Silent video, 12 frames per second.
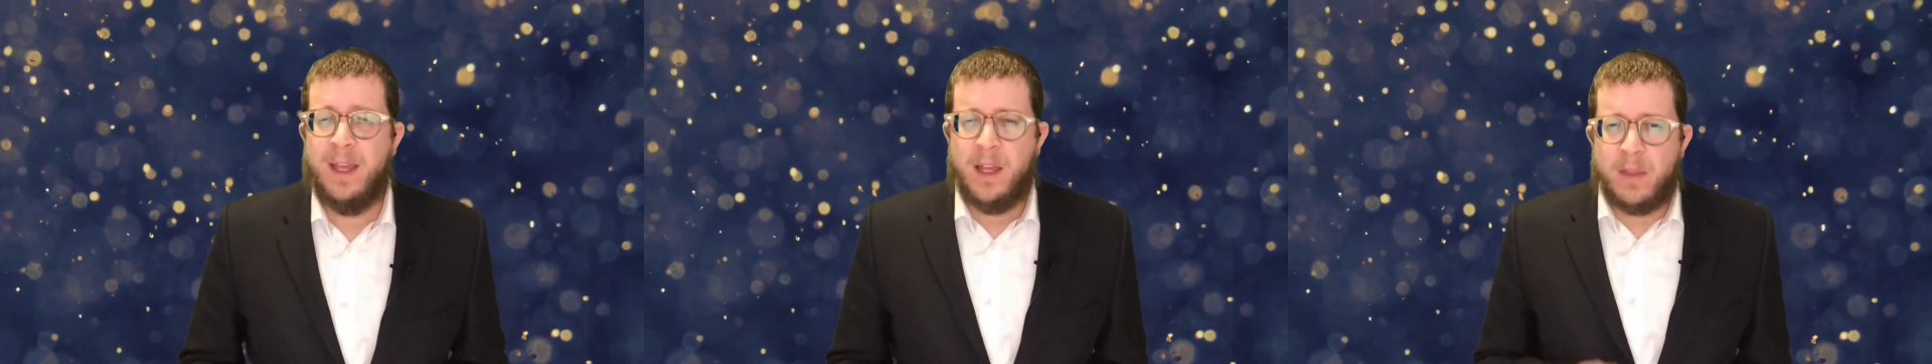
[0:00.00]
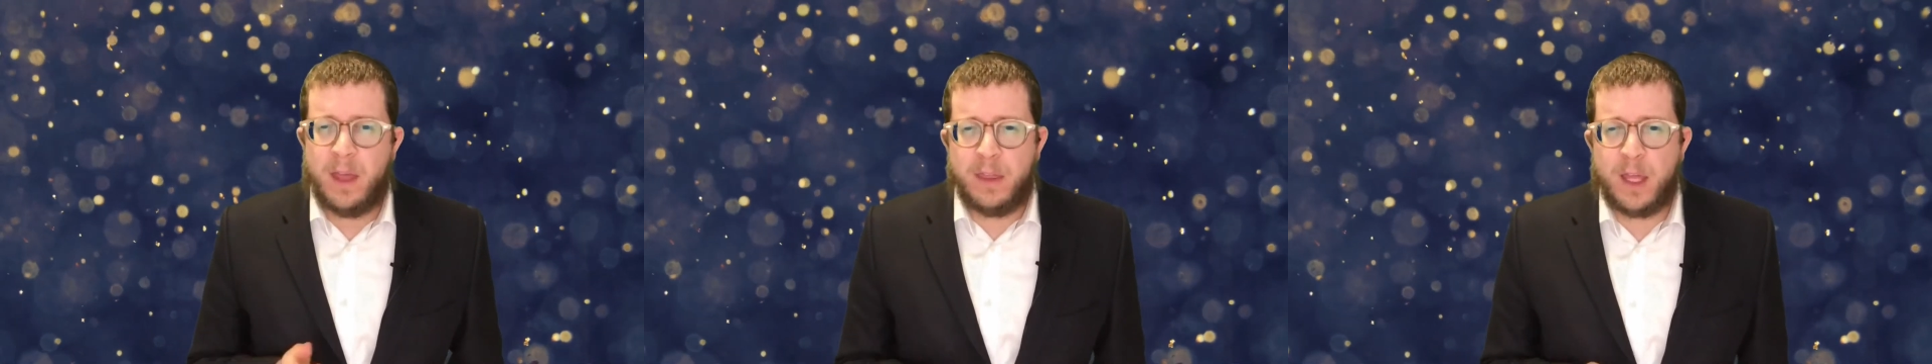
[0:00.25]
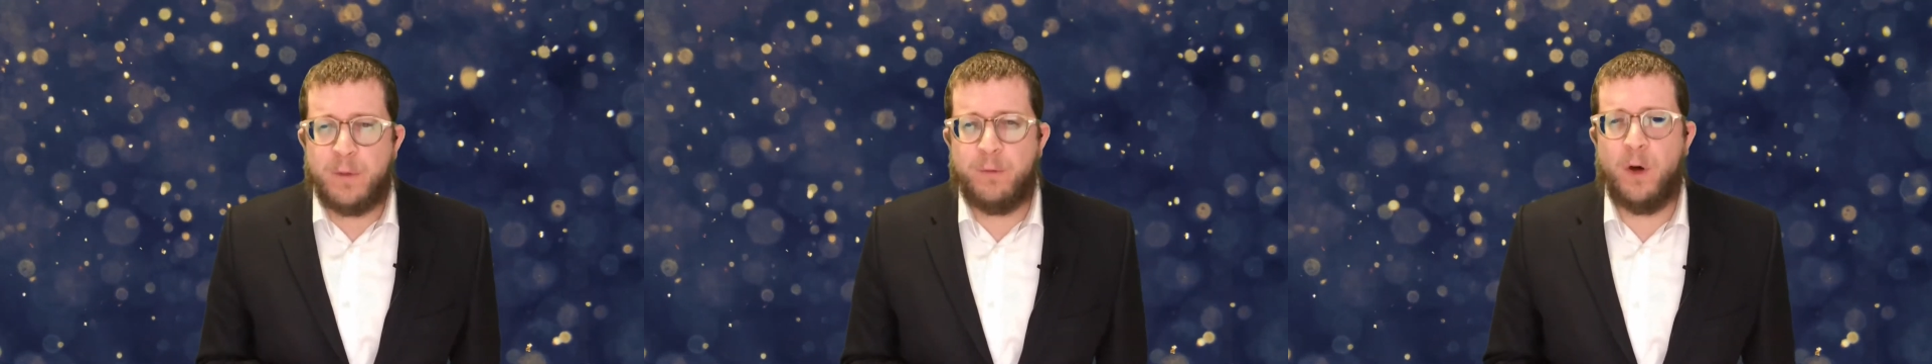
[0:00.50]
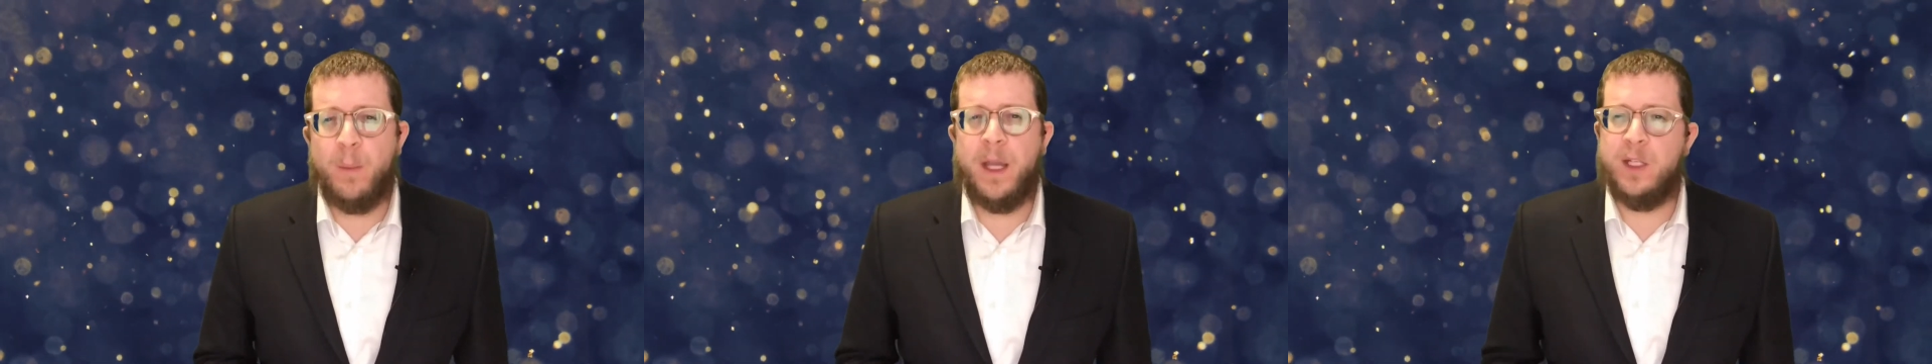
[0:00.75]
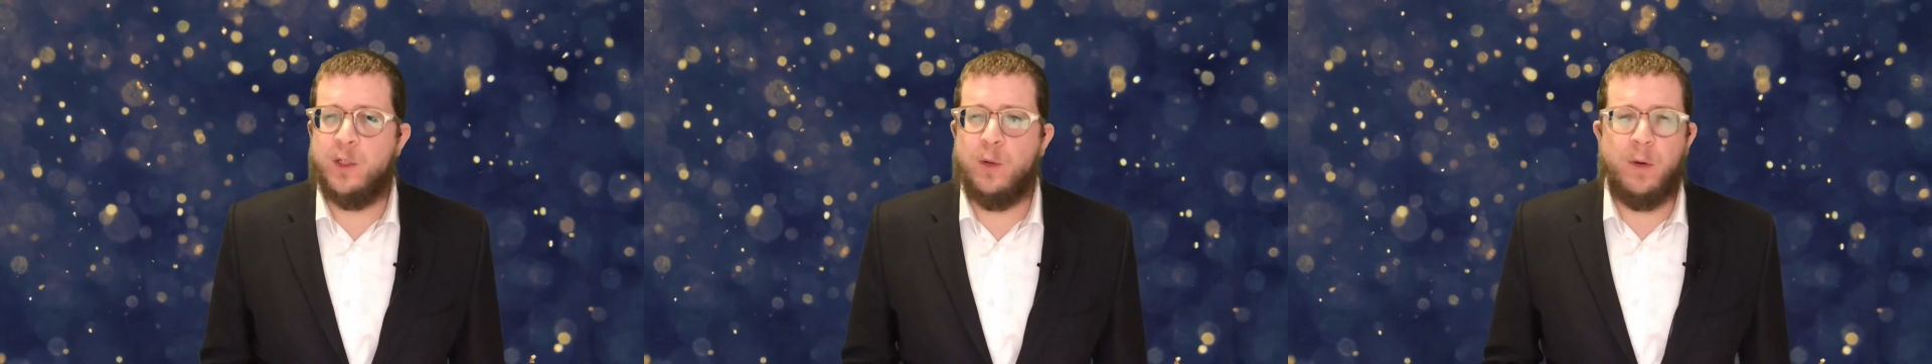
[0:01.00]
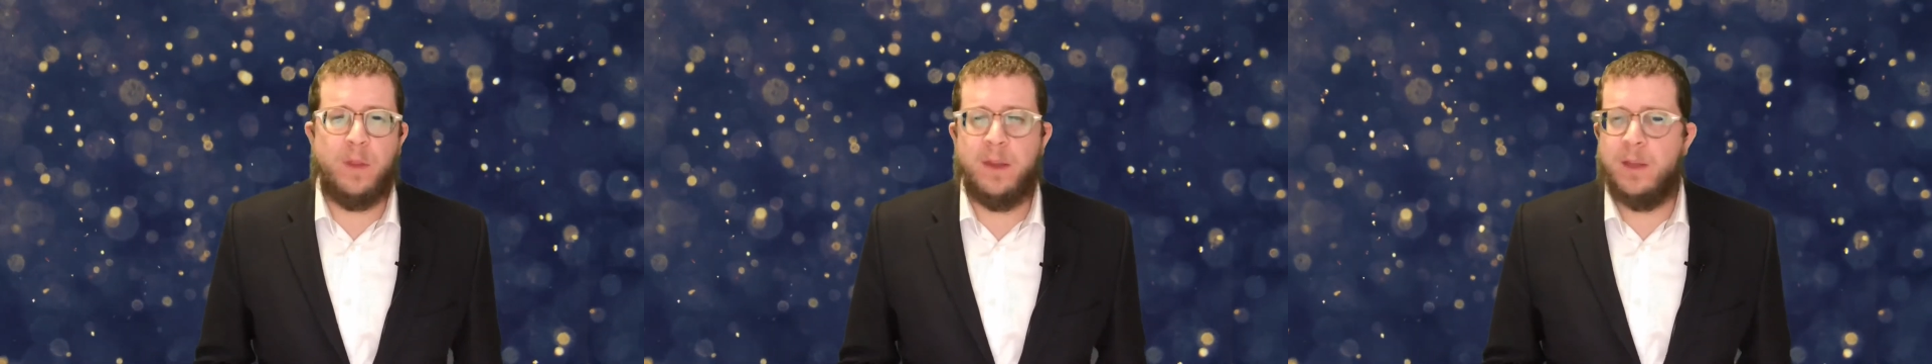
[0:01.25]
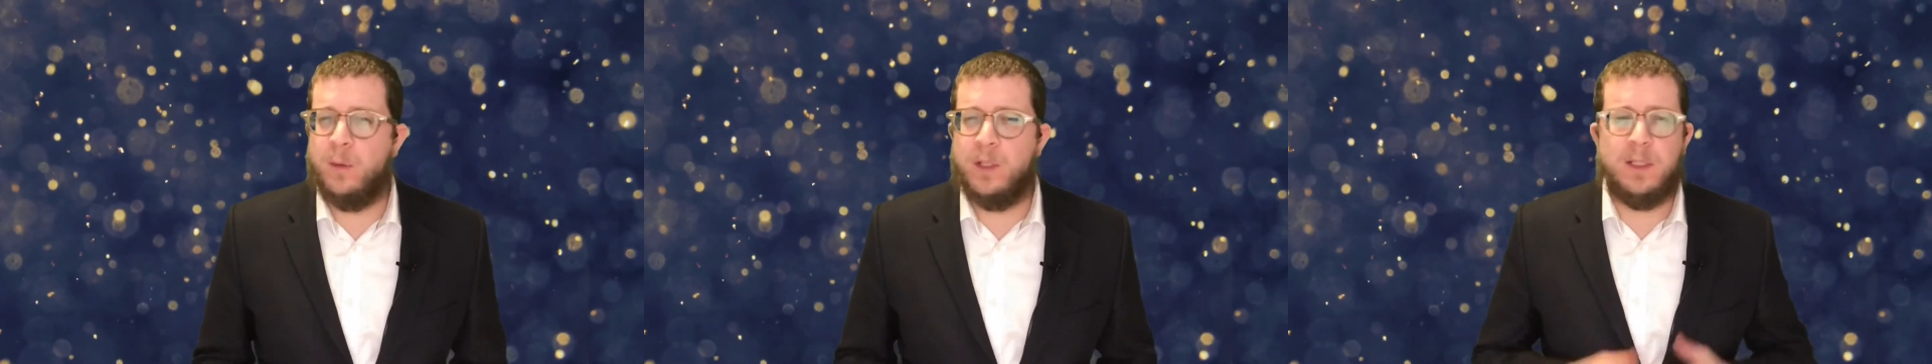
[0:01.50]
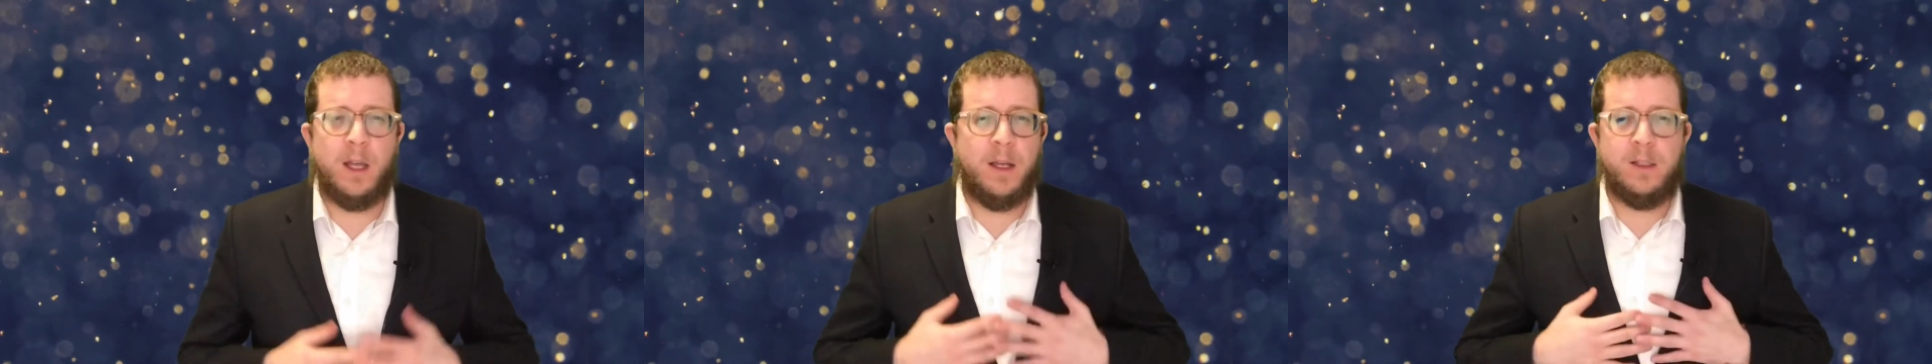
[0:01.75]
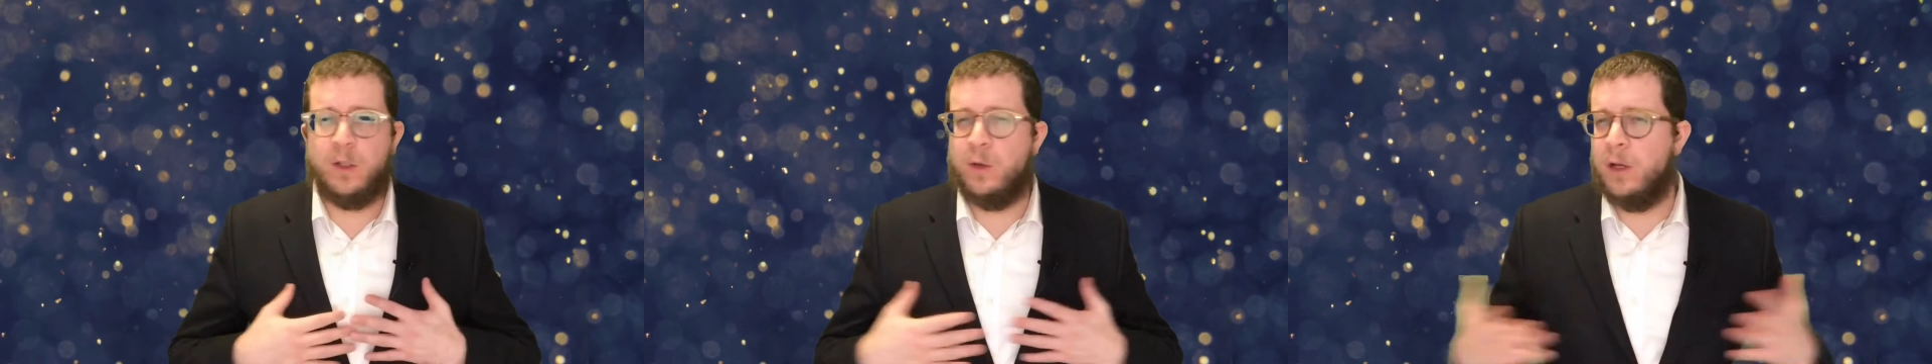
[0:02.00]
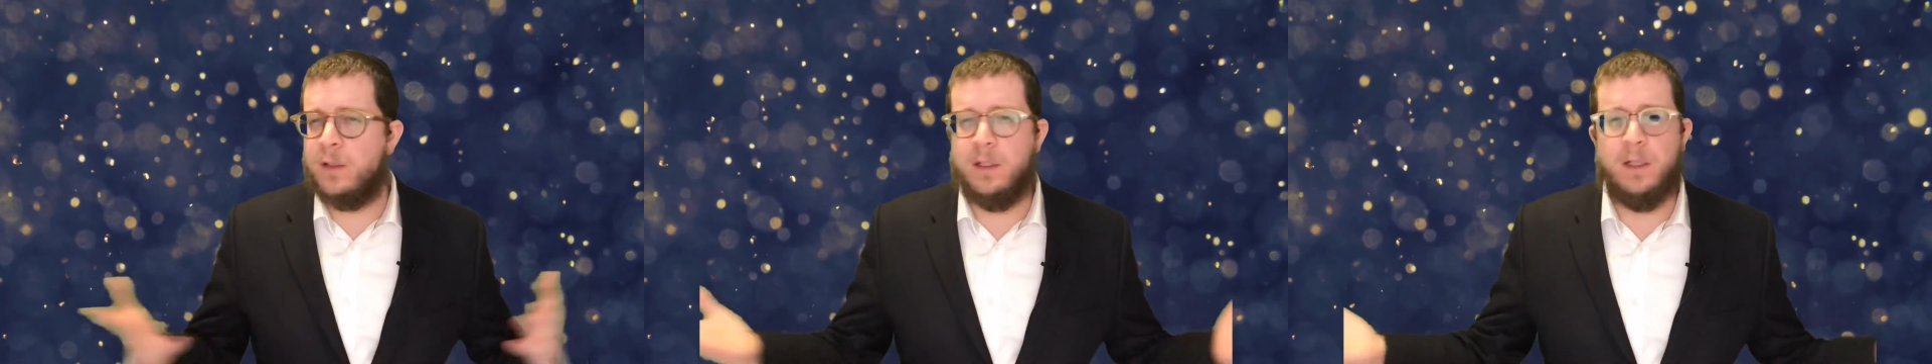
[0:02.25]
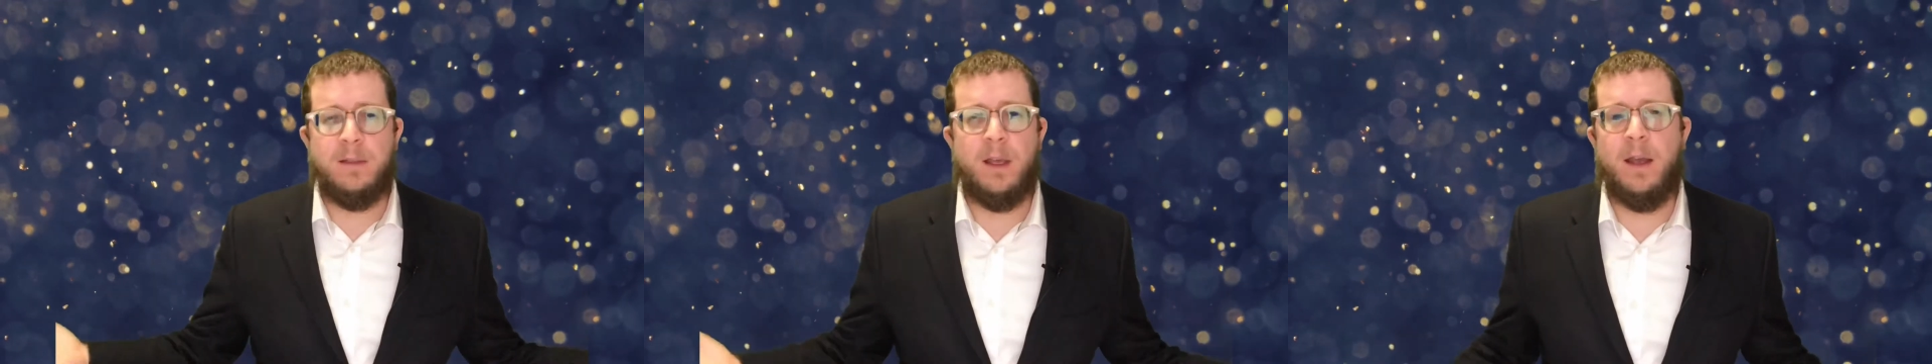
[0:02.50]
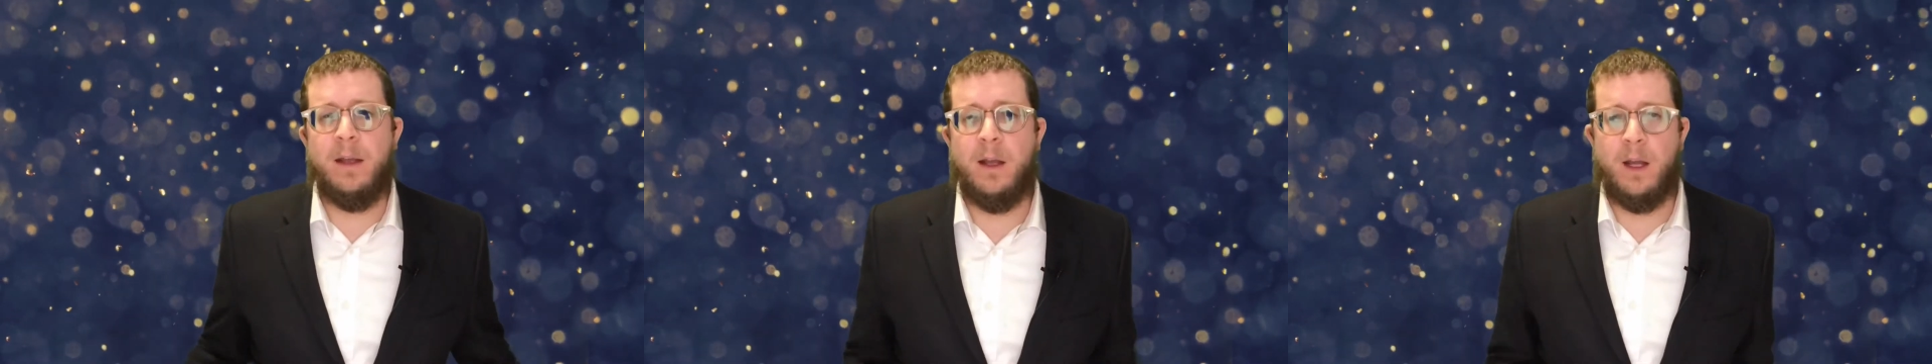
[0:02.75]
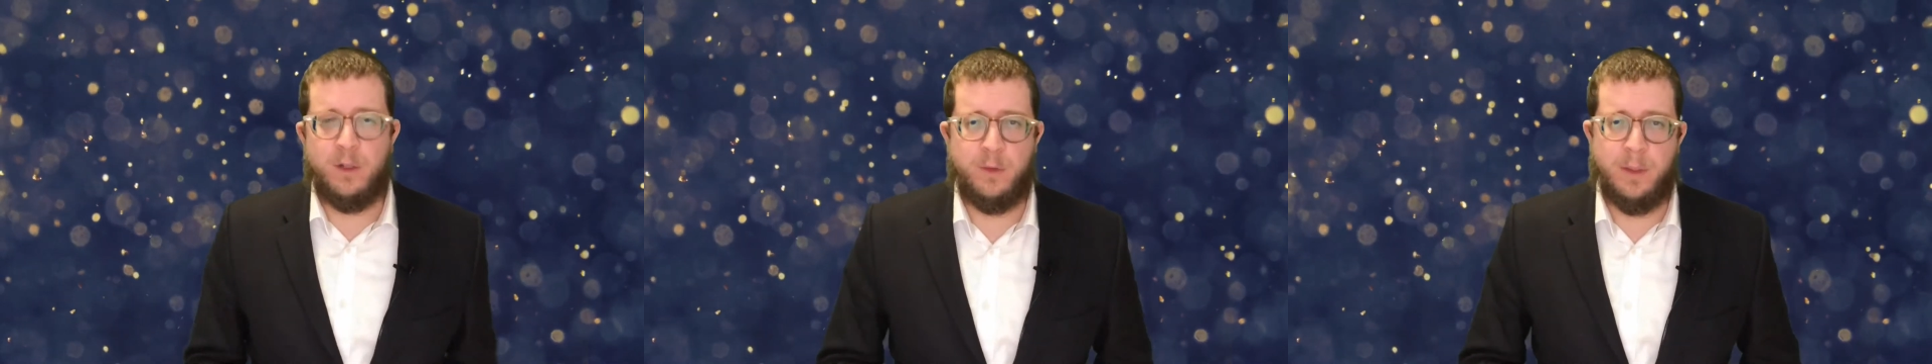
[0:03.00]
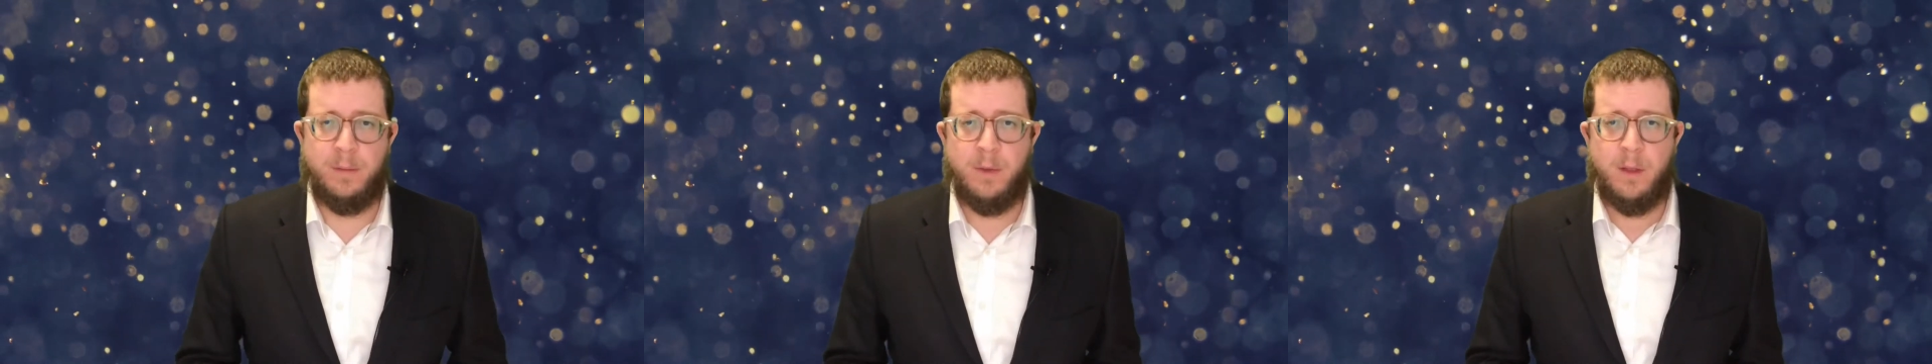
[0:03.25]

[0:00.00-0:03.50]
They therefore made sure that there were signs across the entire country